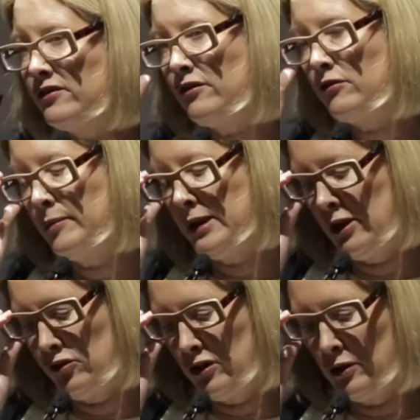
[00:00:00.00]

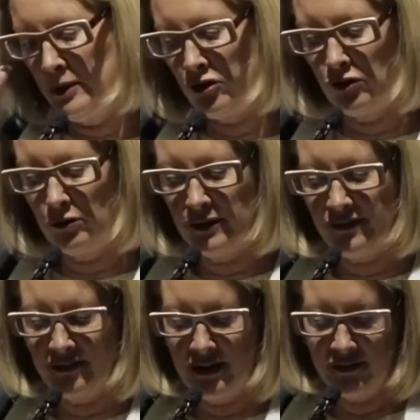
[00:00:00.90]
Discrimination Commissioner and
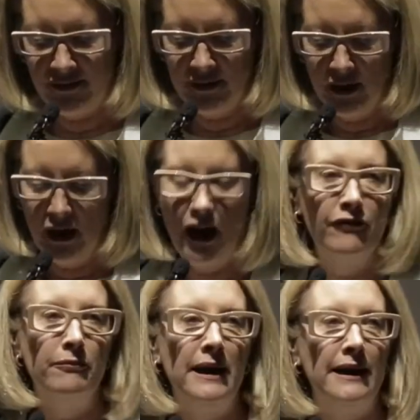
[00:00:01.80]
since,
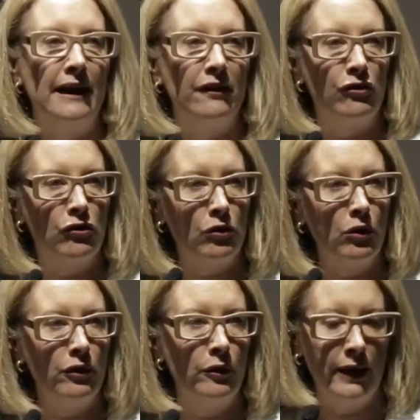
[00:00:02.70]
I've met
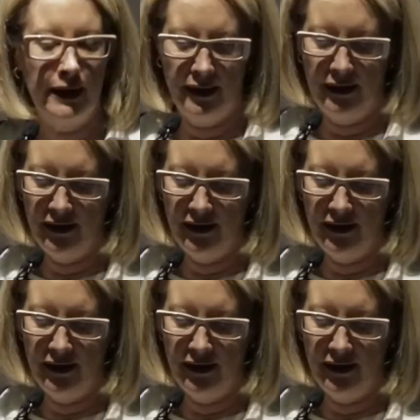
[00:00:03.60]
extraordinary,